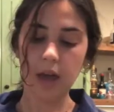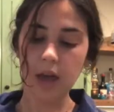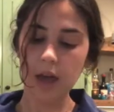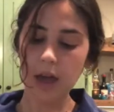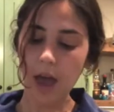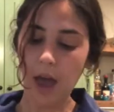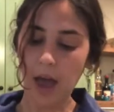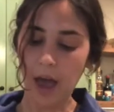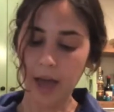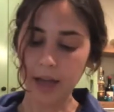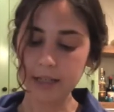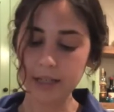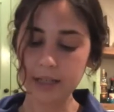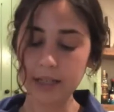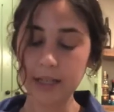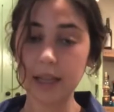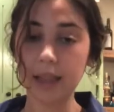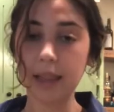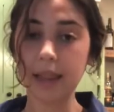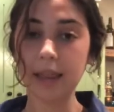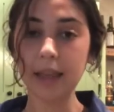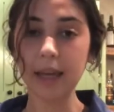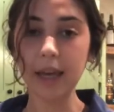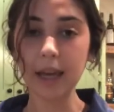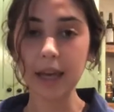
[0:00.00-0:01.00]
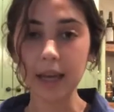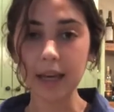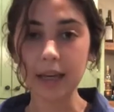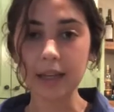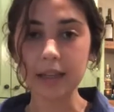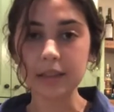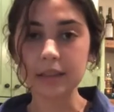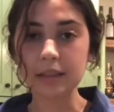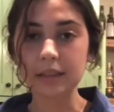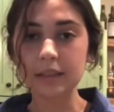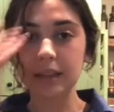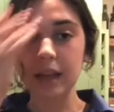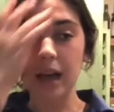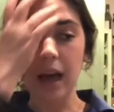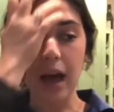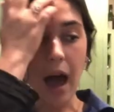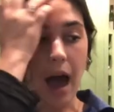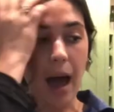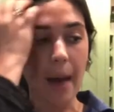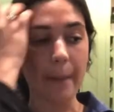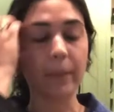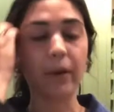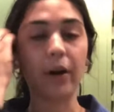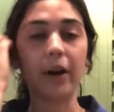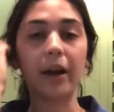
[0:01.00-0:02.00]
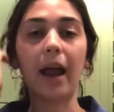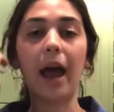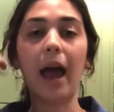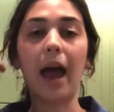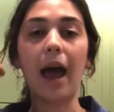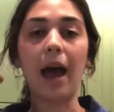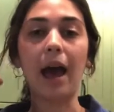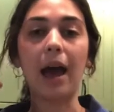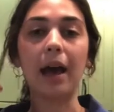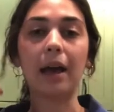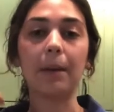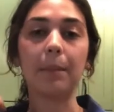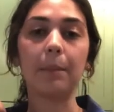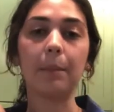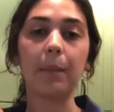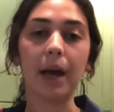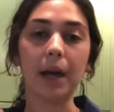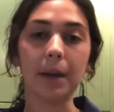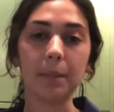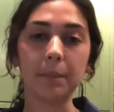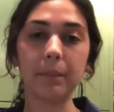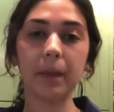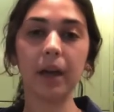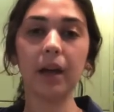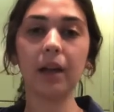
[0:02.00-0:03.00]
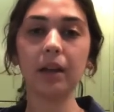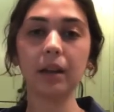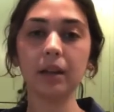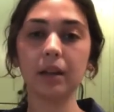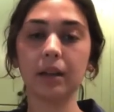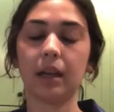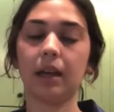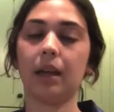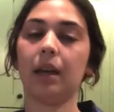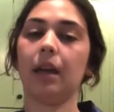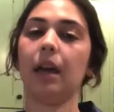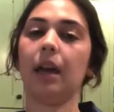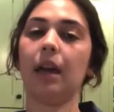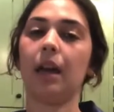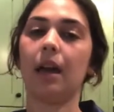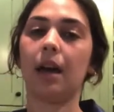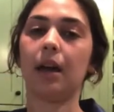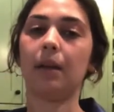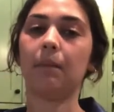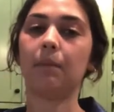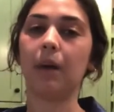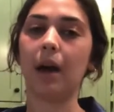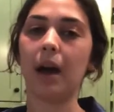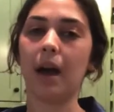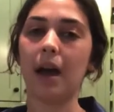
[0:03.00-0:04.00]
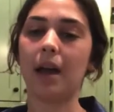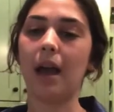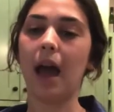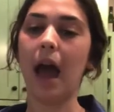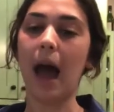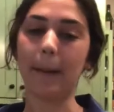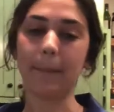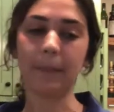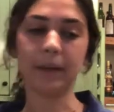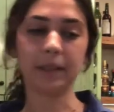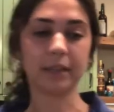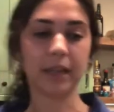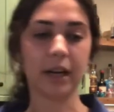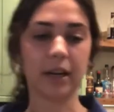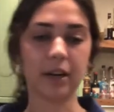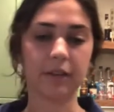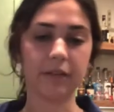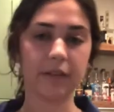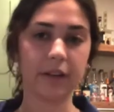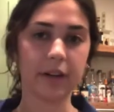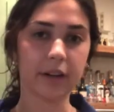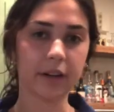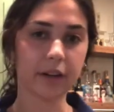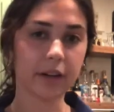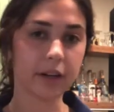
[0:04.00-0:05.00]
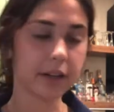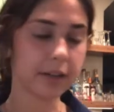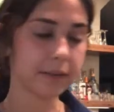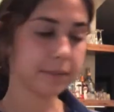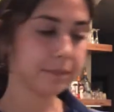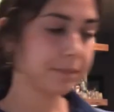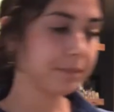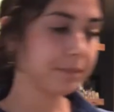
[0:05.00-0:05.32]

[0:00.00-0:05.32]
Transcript: And to this, I'm going to add my milk and my apple cider vinegar.